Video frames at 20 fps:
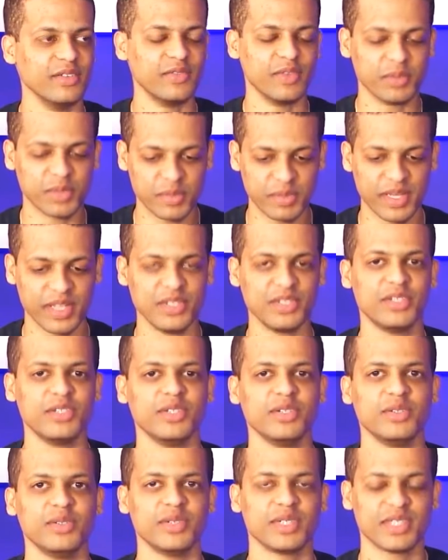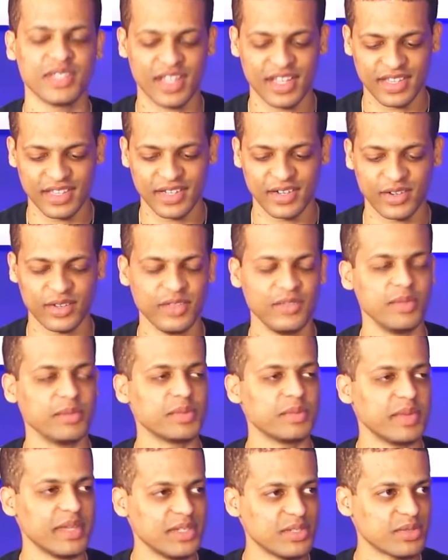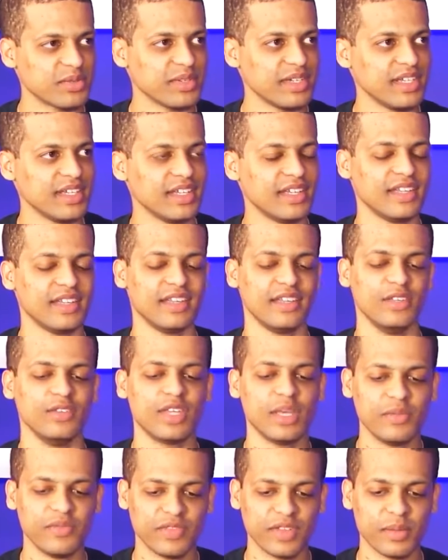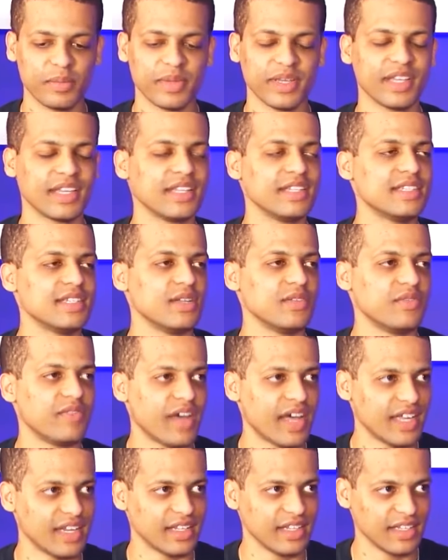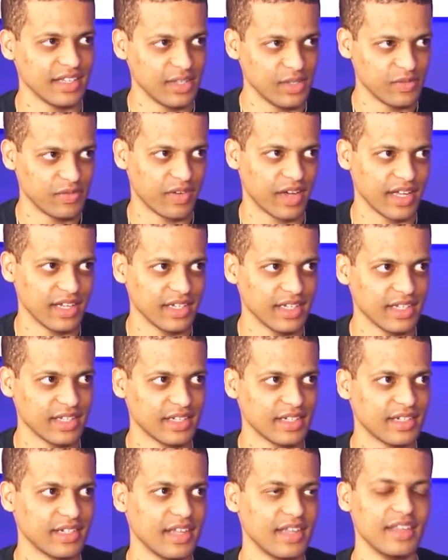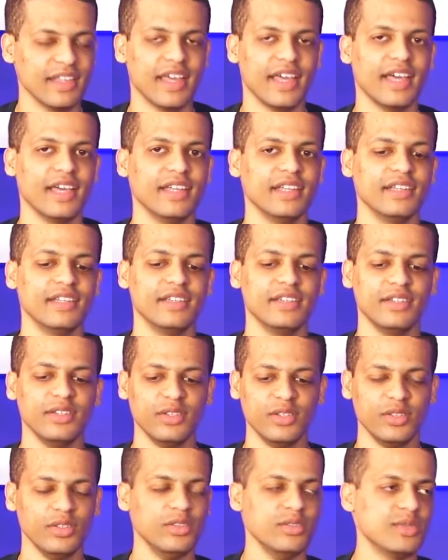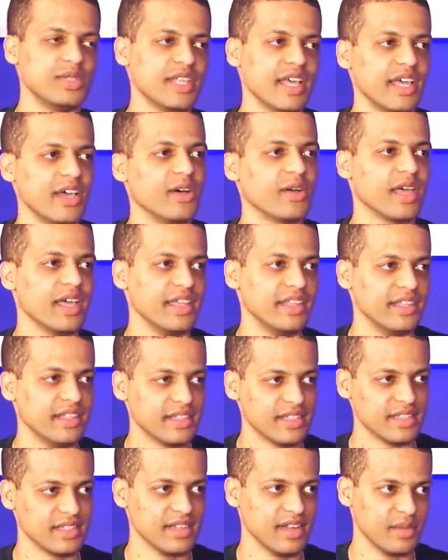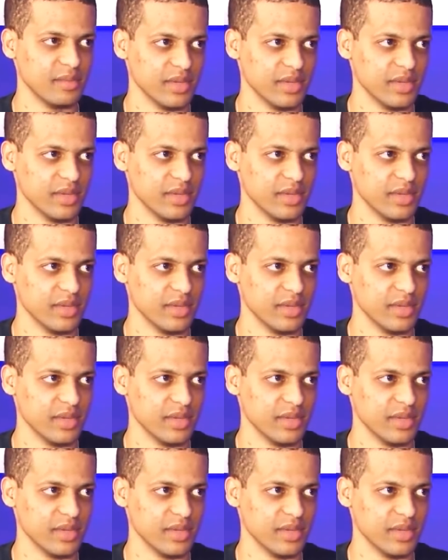You flip to page two, it's not there. You flip to page three, you keep flipping until finally you find it, and then you say, okay, this is the